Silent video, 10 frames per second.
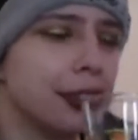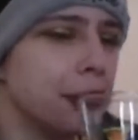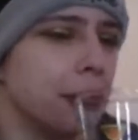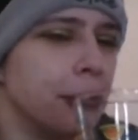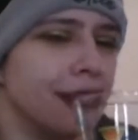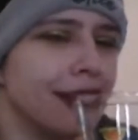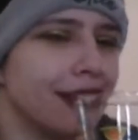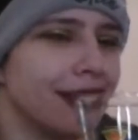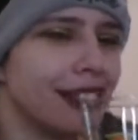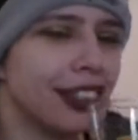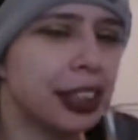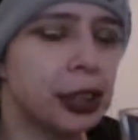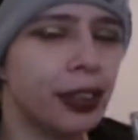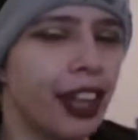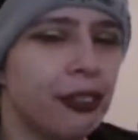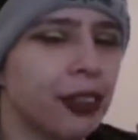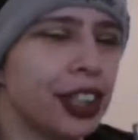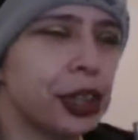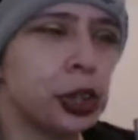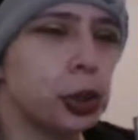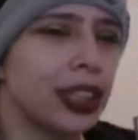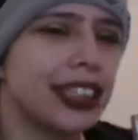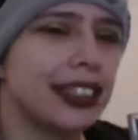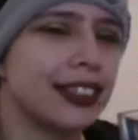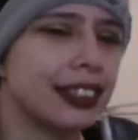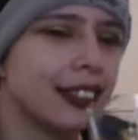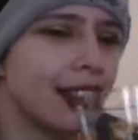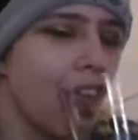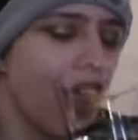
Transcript: dude, look at your life. Look at your choices.